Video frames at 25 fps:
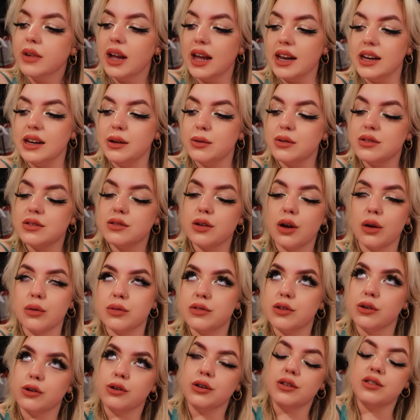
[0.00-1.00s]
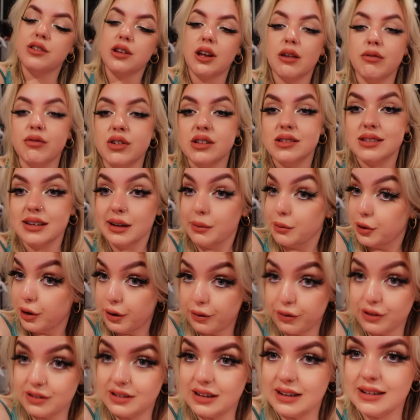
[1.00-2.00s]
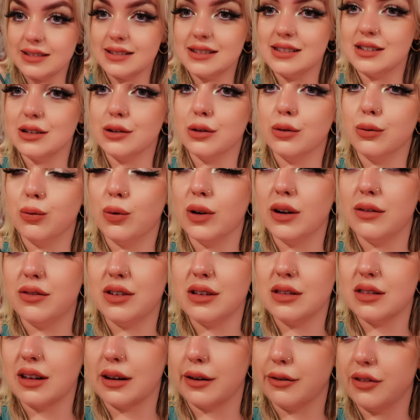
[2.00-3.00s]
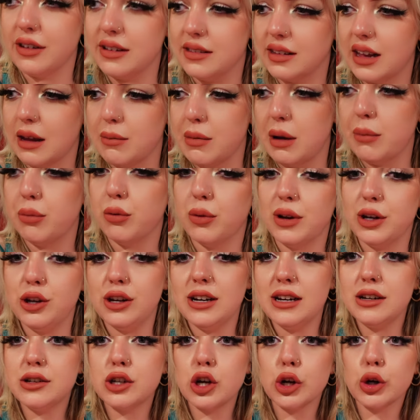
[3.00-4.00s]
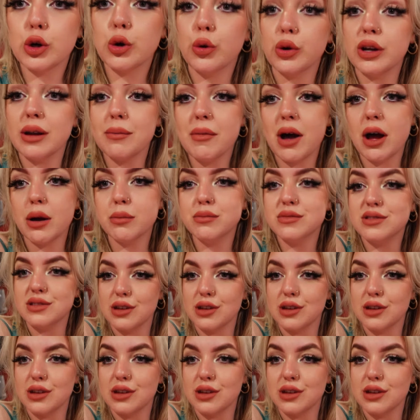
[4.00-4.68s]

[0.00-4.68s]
And he was so close to convincing him to go for a dance until one of his like friends came up and went, you need to go call your mum.